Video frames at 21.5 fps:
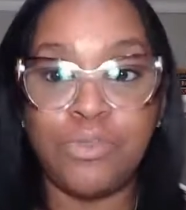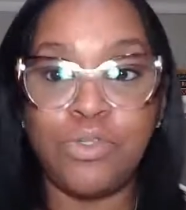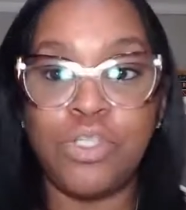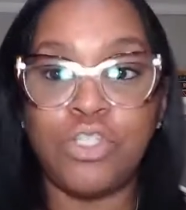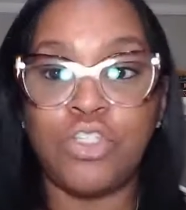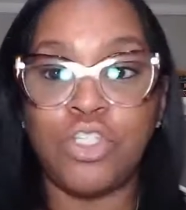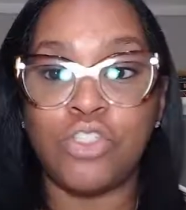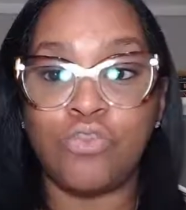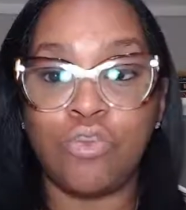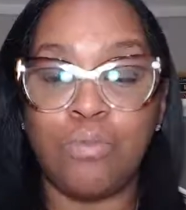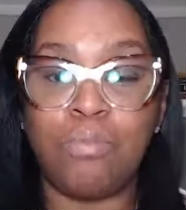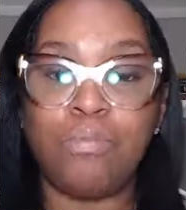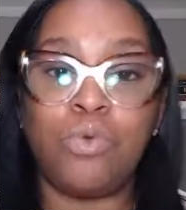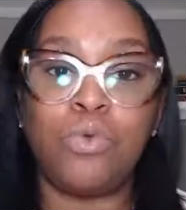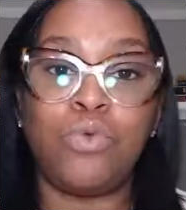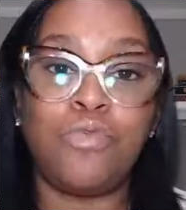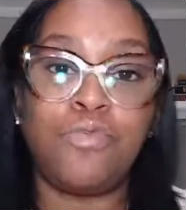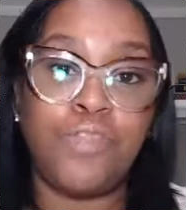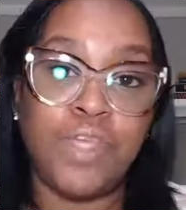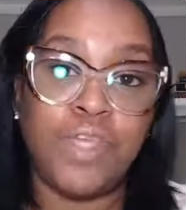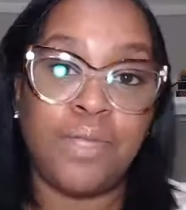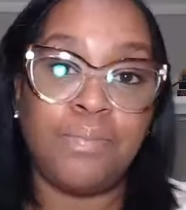You could just
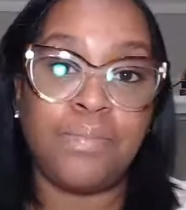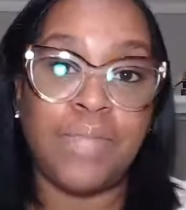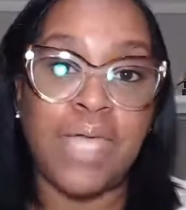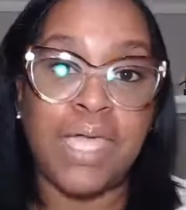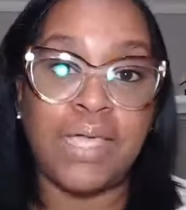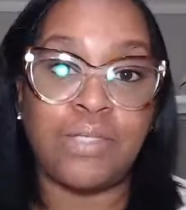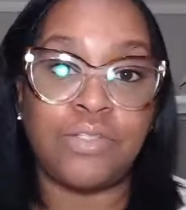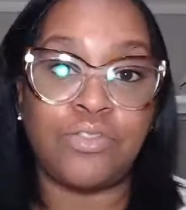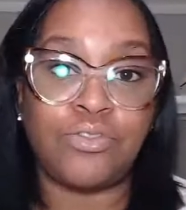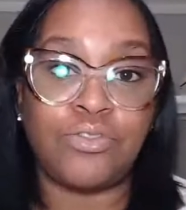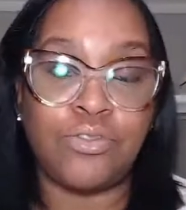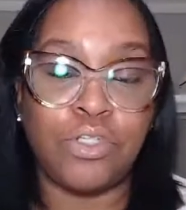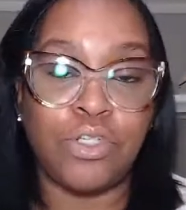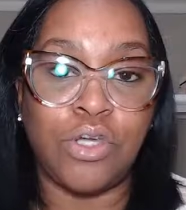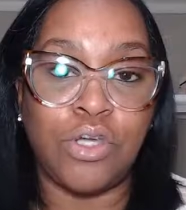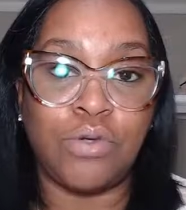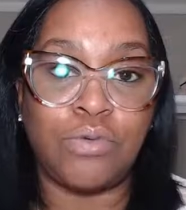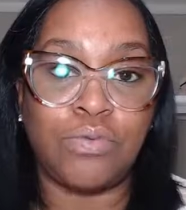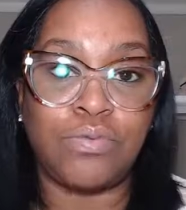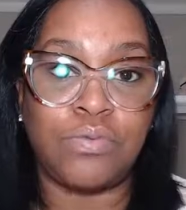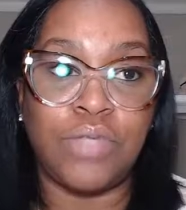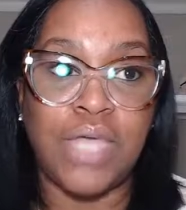remove them, like, you
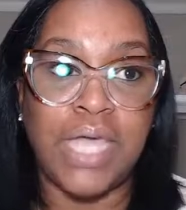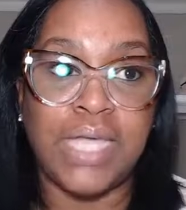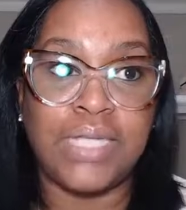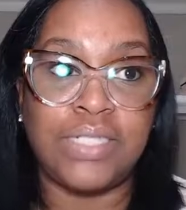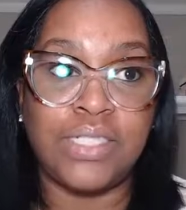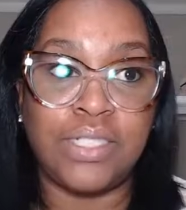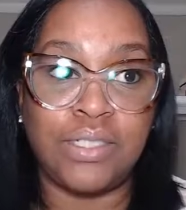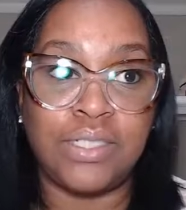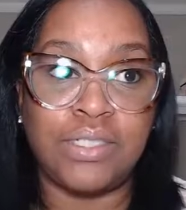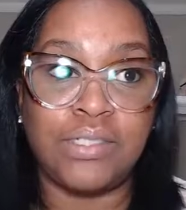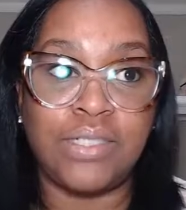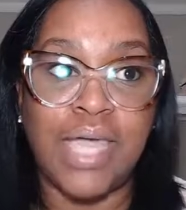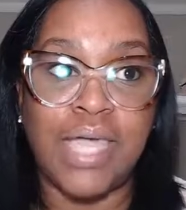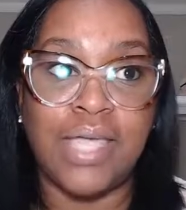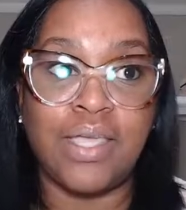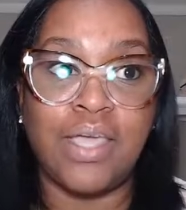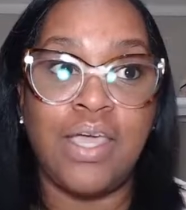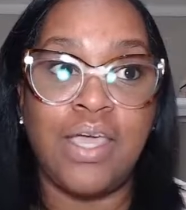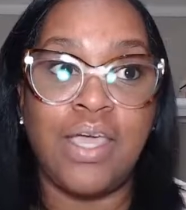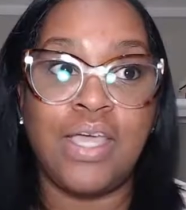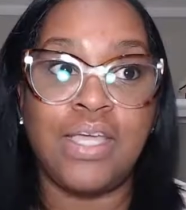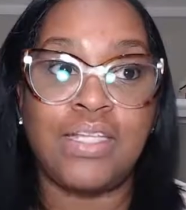know, like
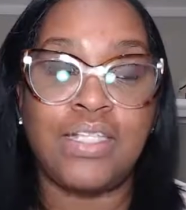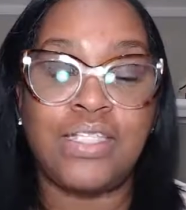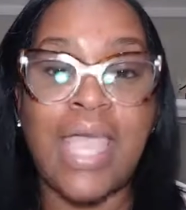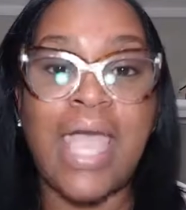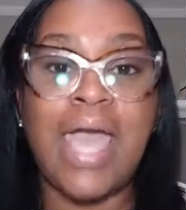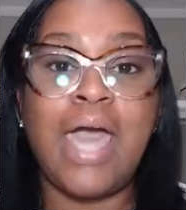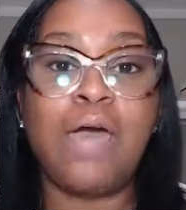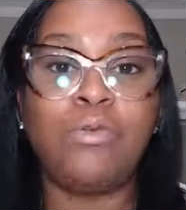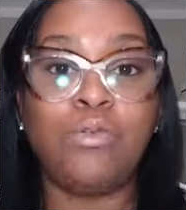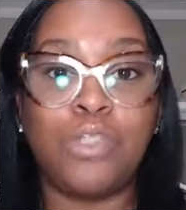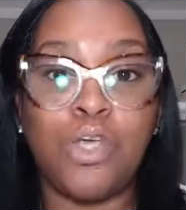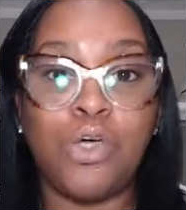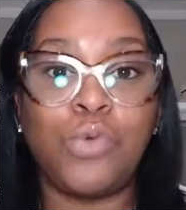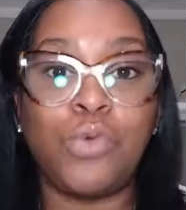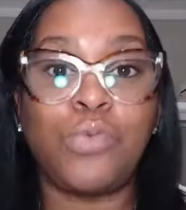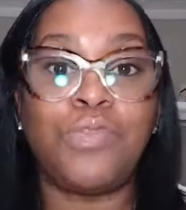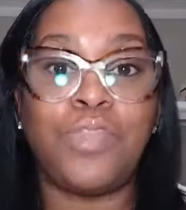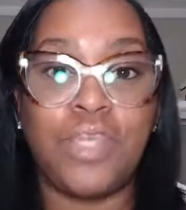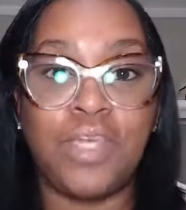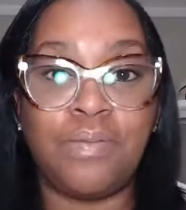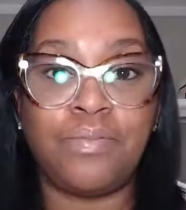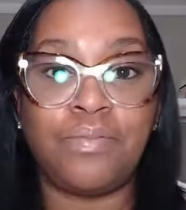
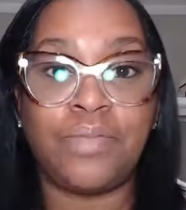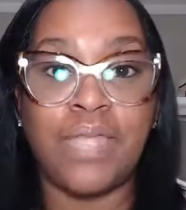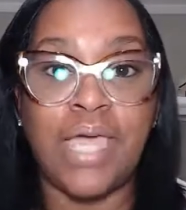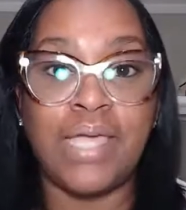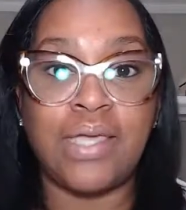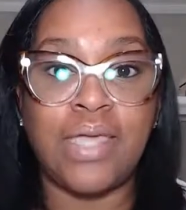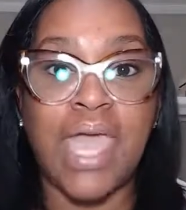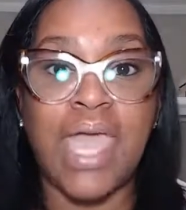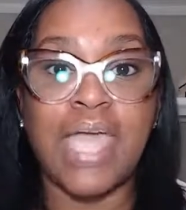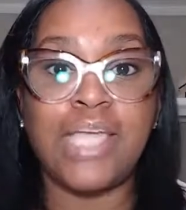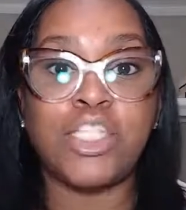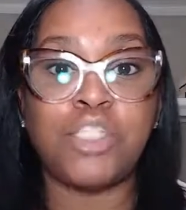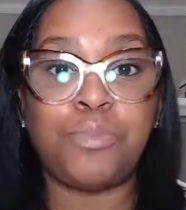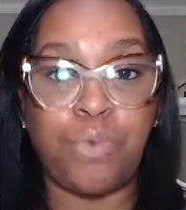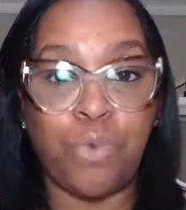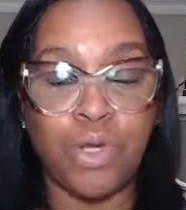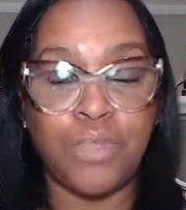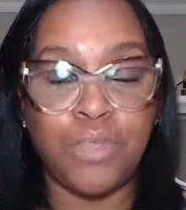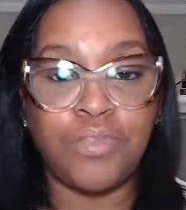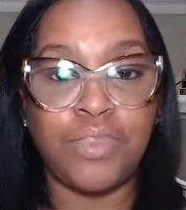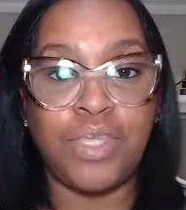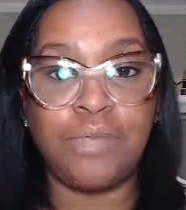download them, like
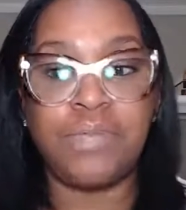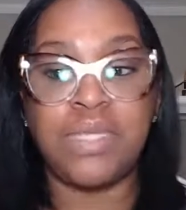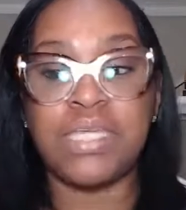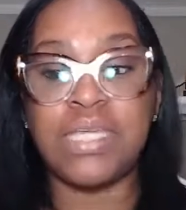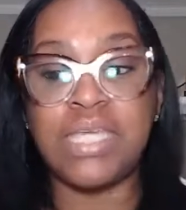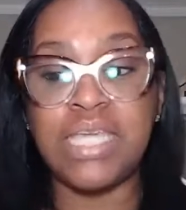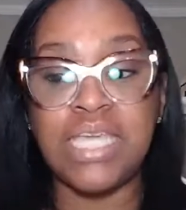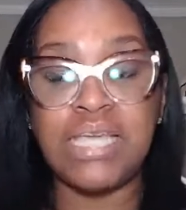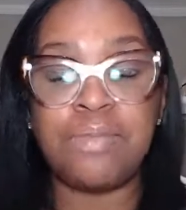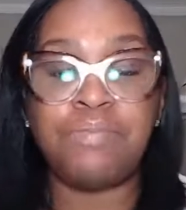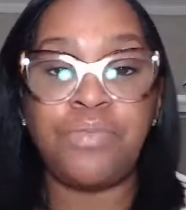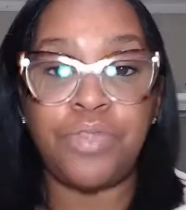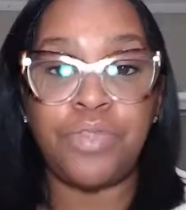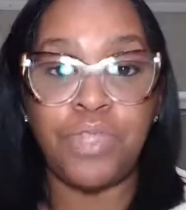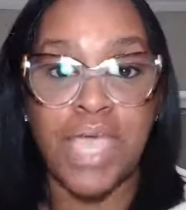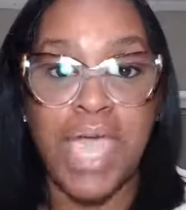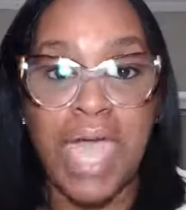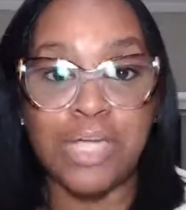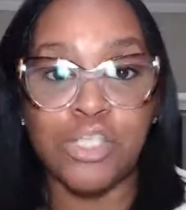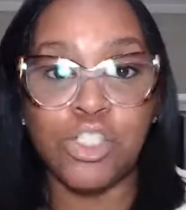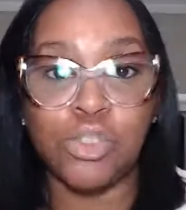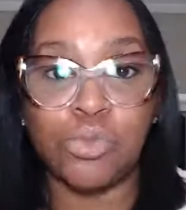export them and keep the
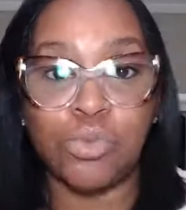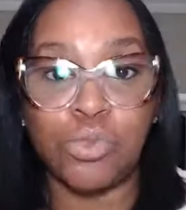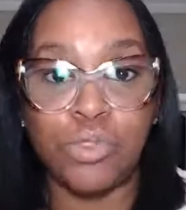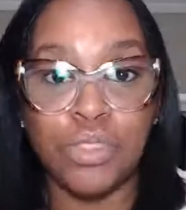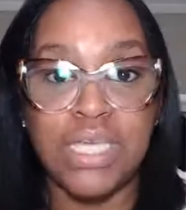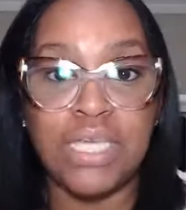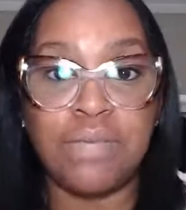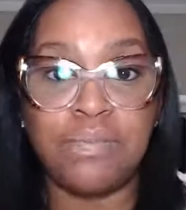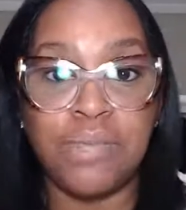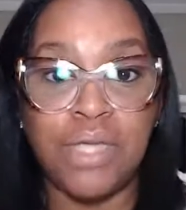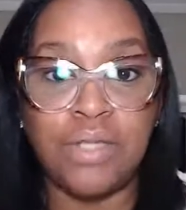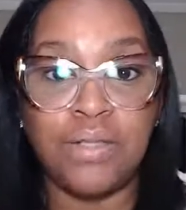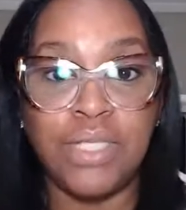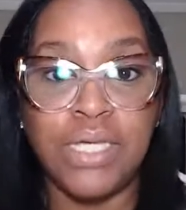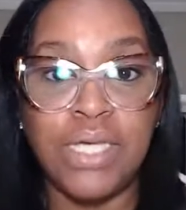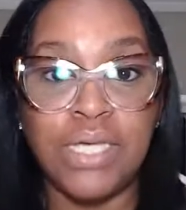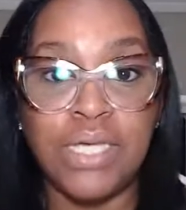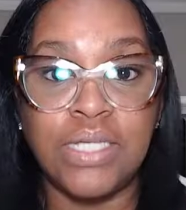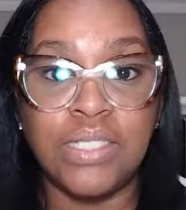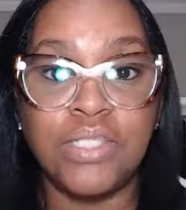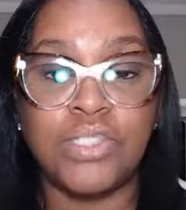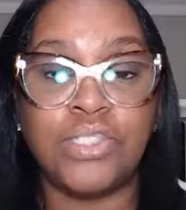actual email
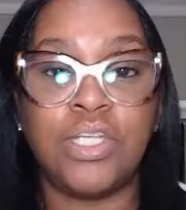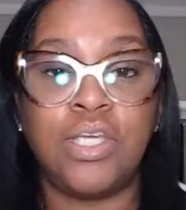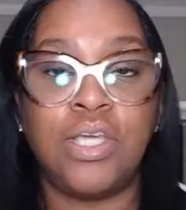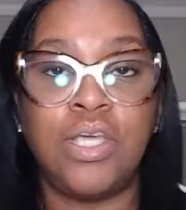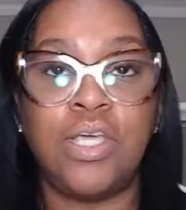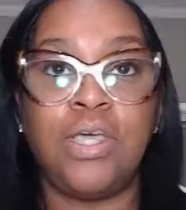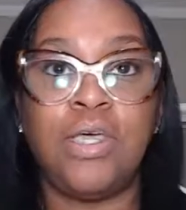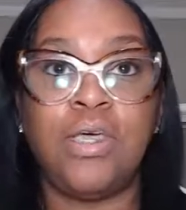list,